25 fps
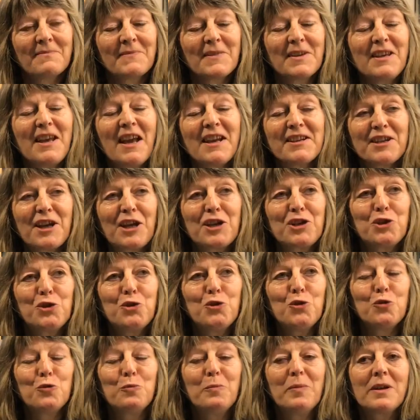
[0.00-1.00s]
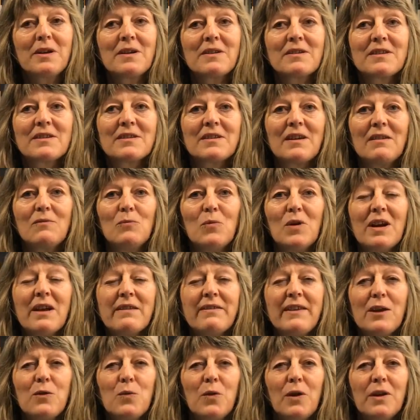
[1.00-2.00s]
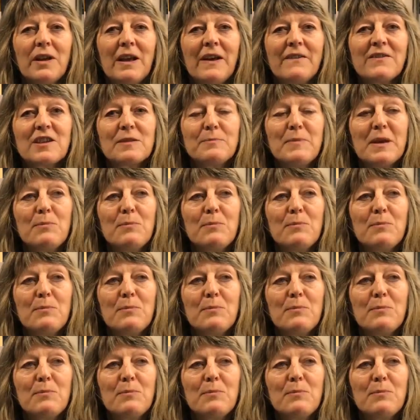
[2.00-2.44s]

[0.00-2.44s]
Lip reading: Yes, I do, because, well, I think what gives